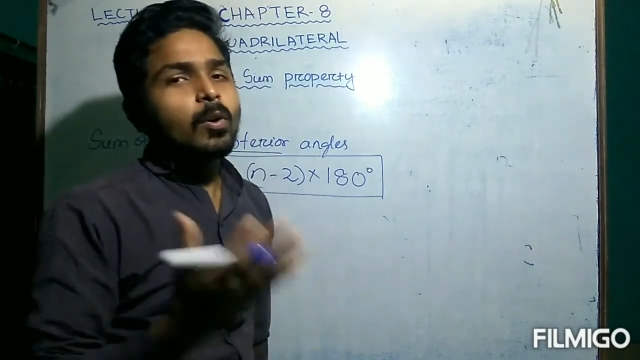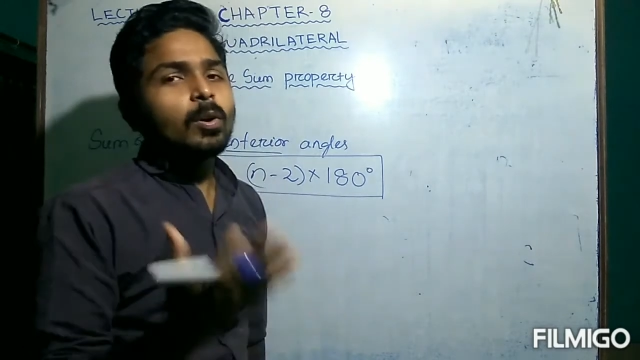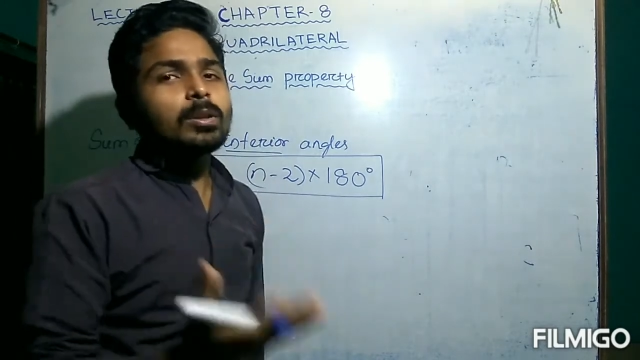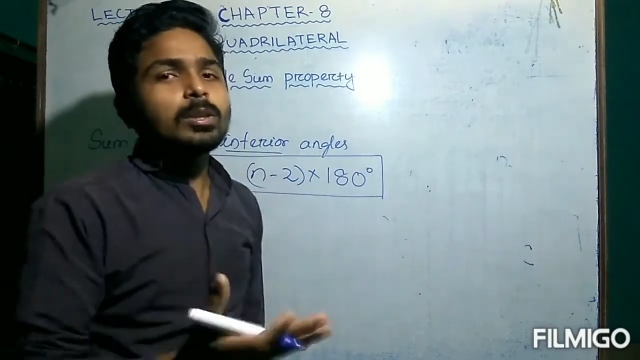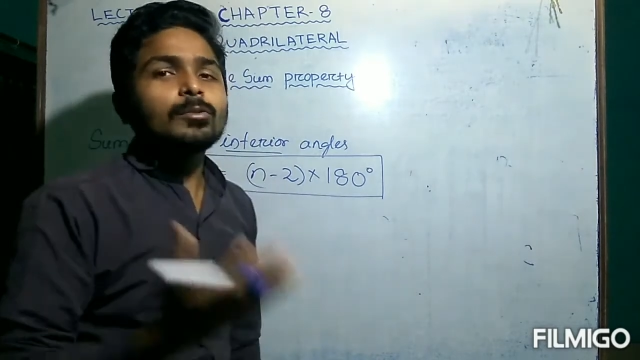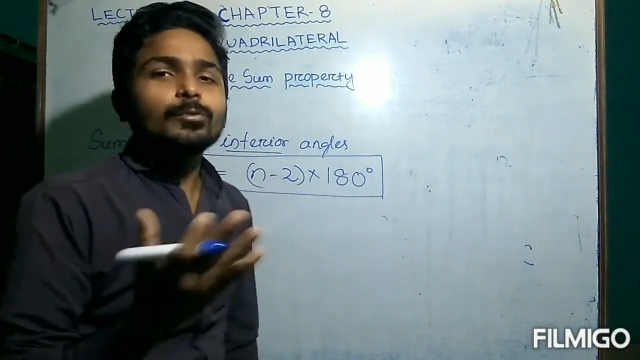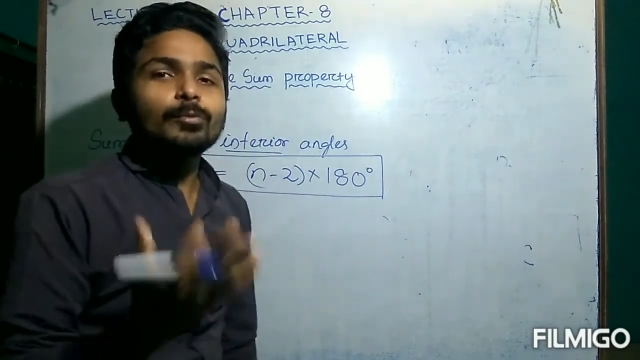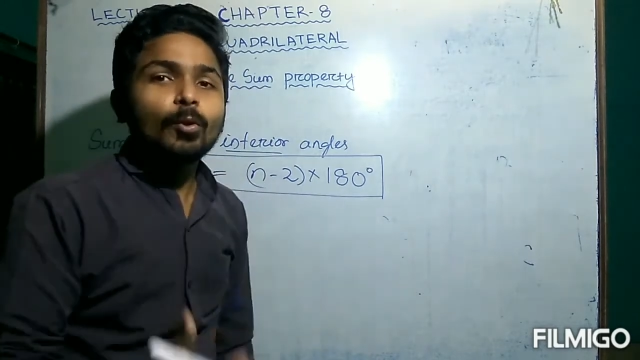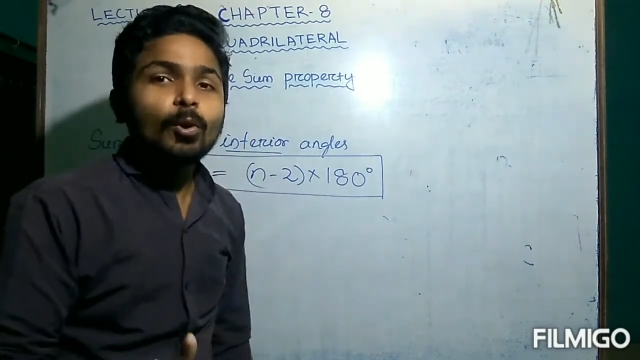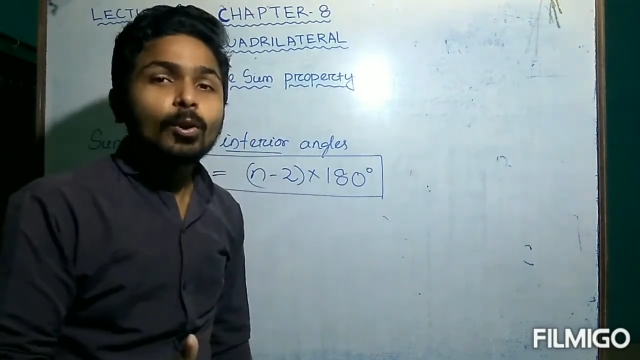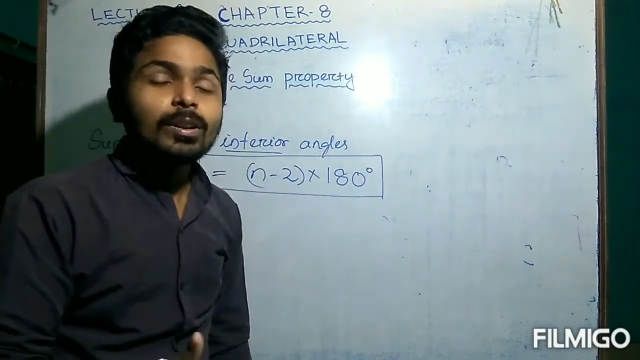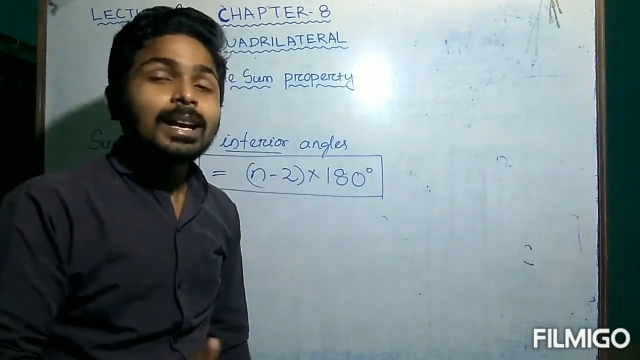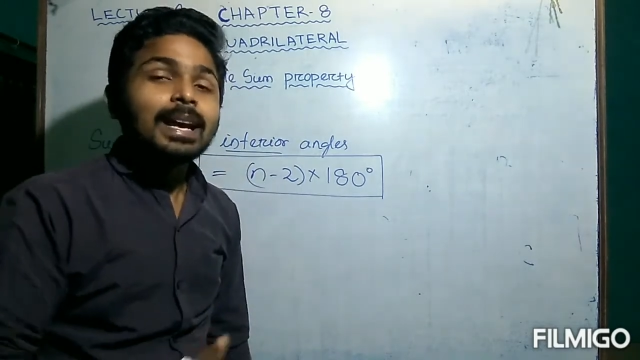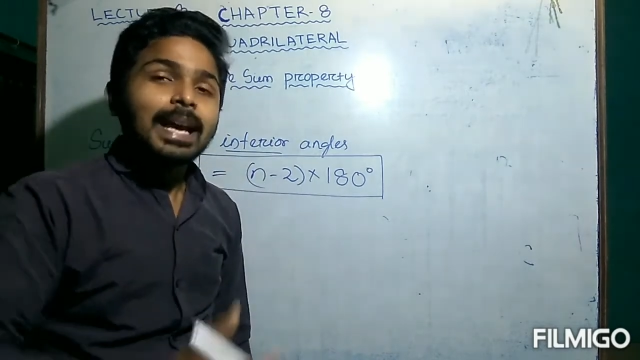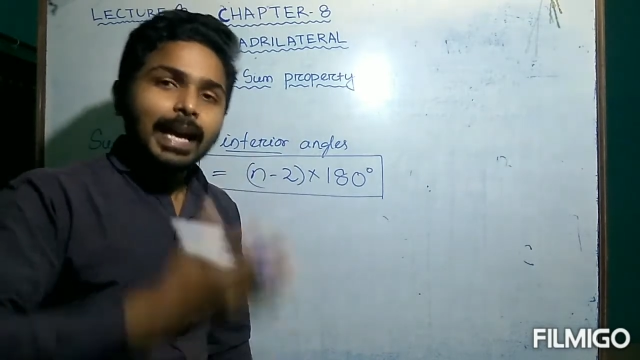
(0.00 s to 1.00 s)
all the
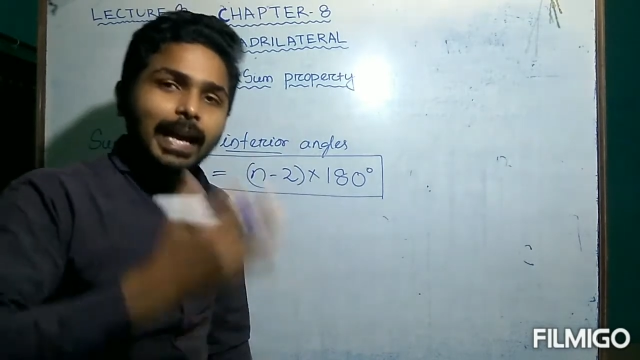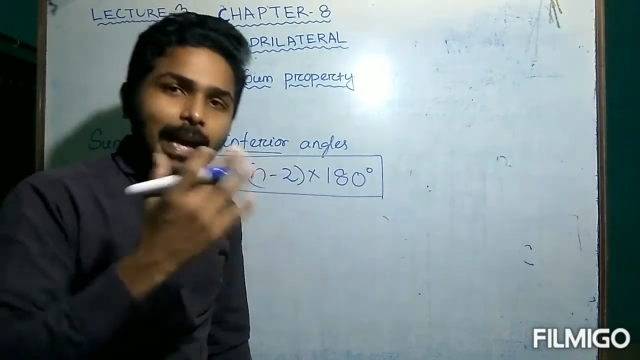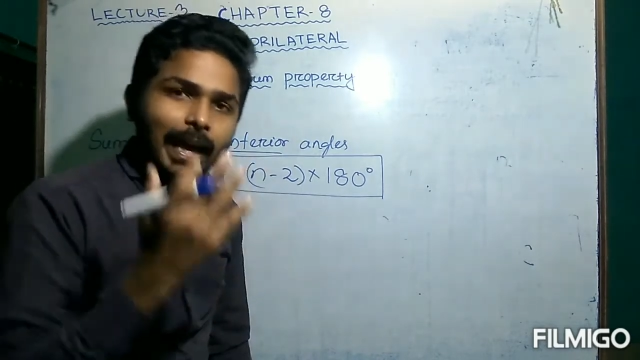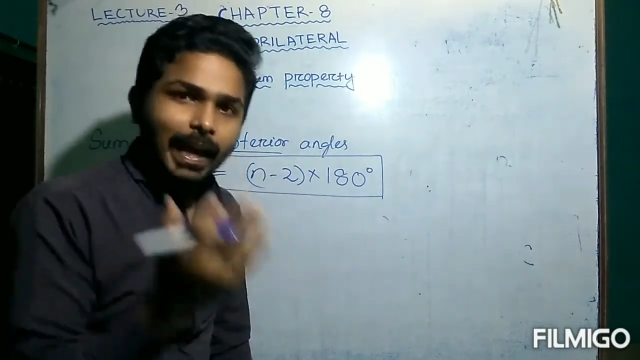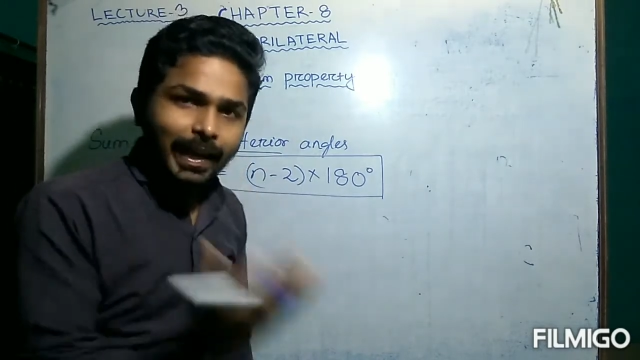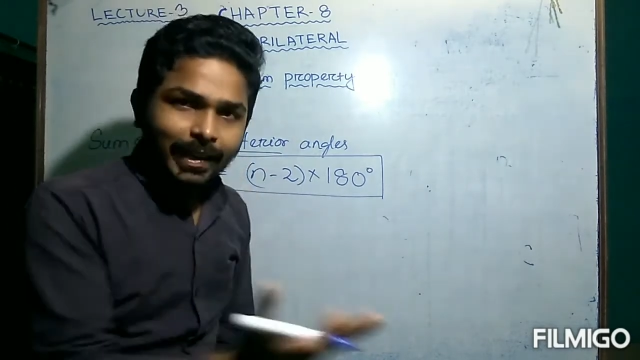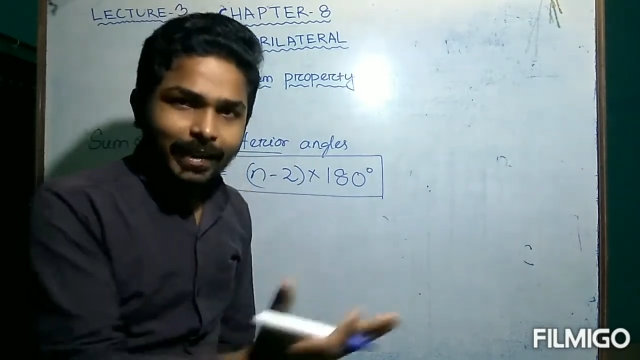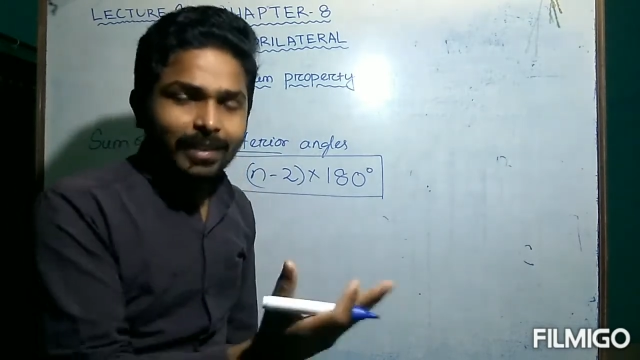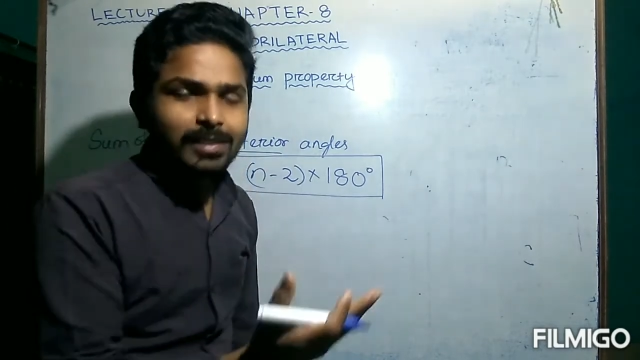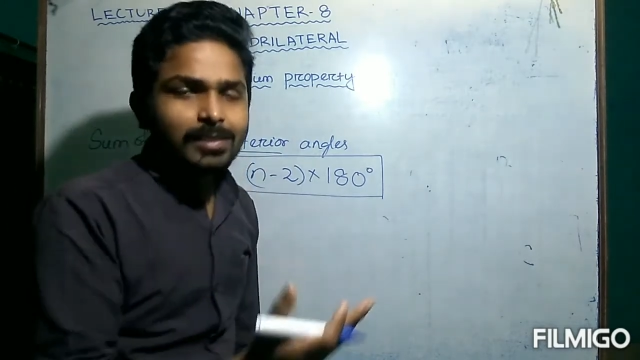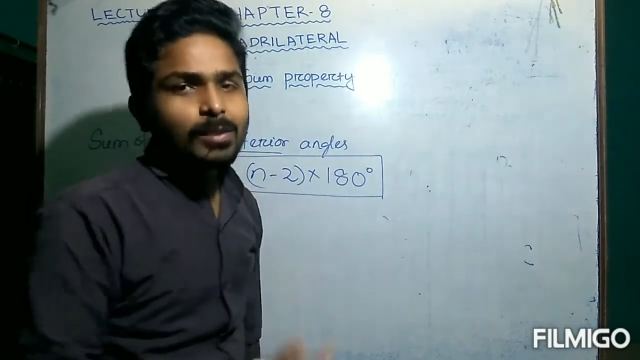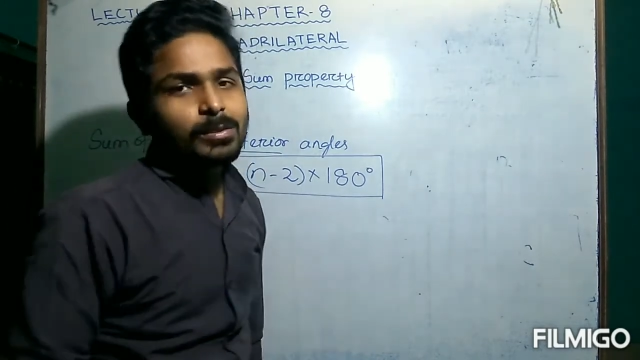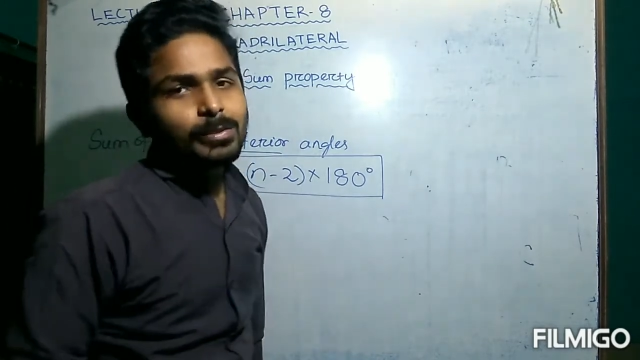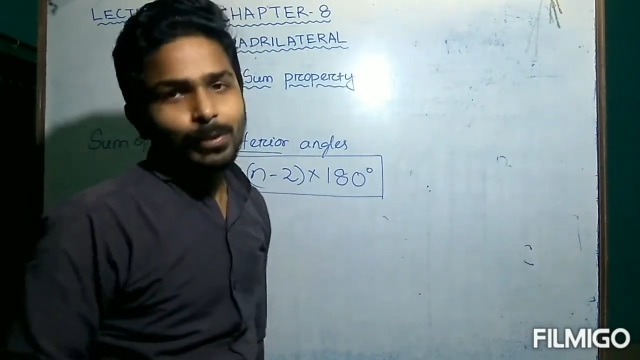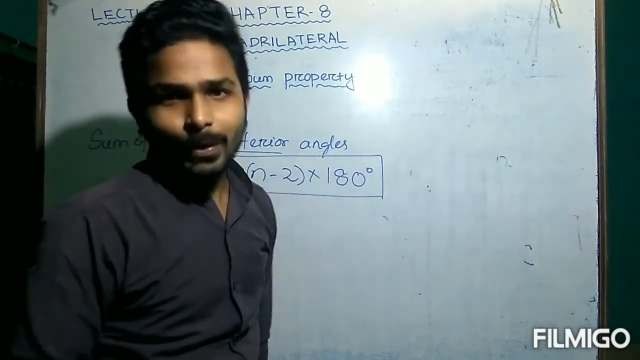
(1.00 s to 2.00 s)
four
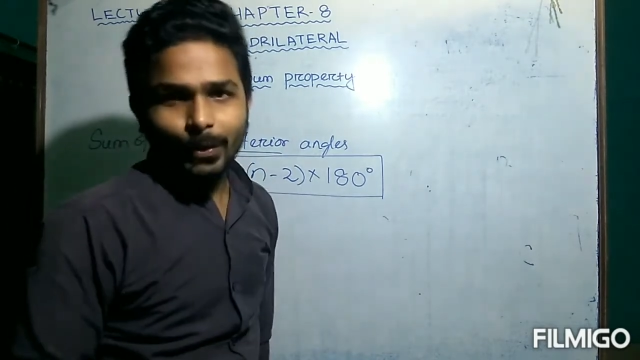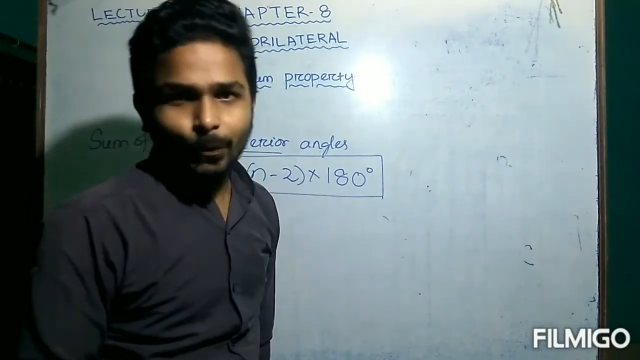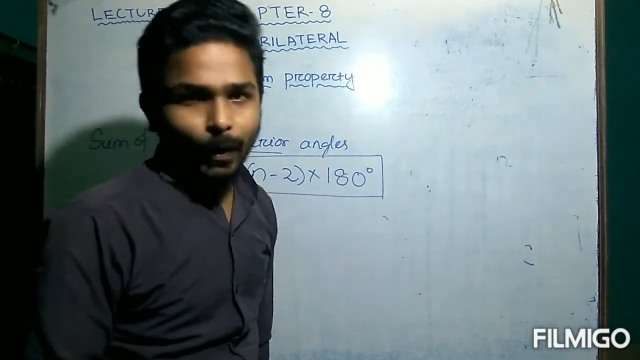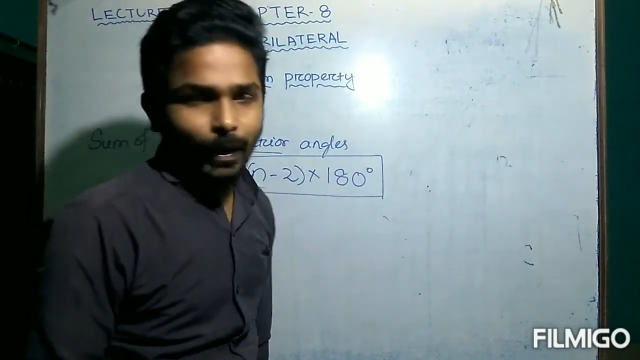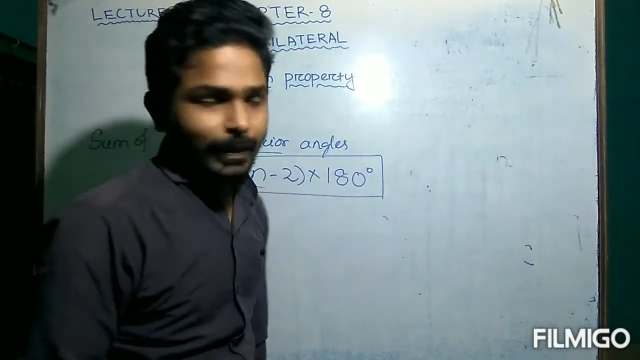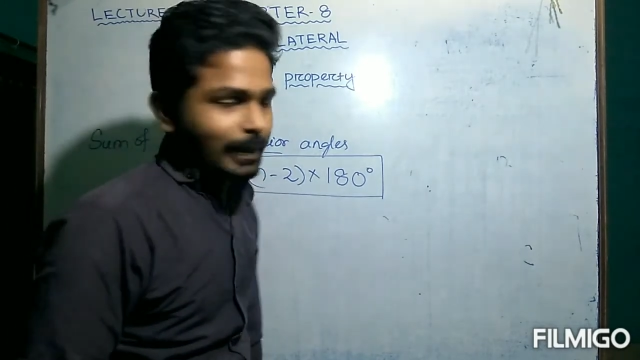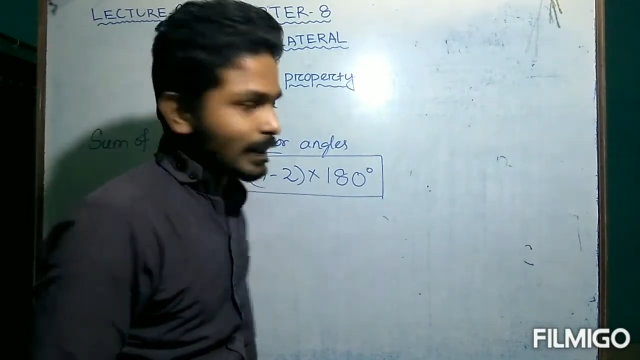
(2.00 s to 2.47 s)
angles also equal.